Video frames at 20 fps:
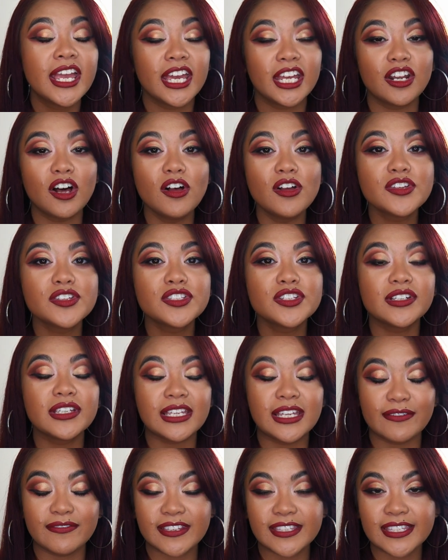It also
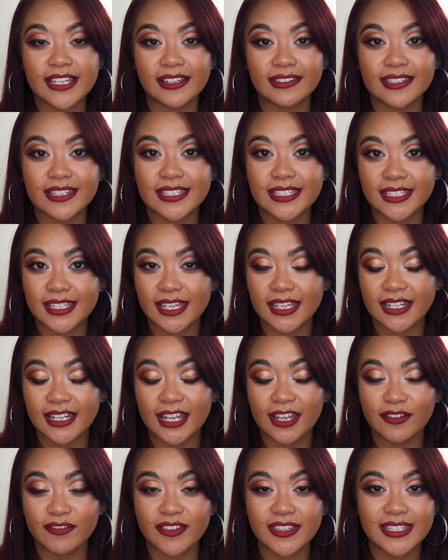evens out the skin,
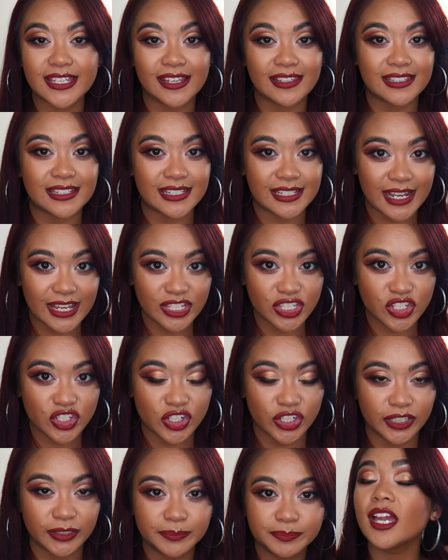evens out the
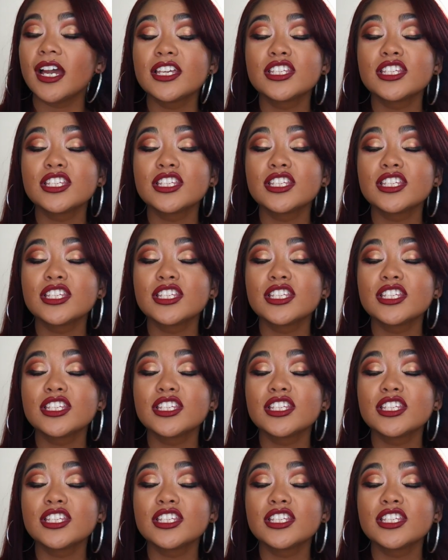texture.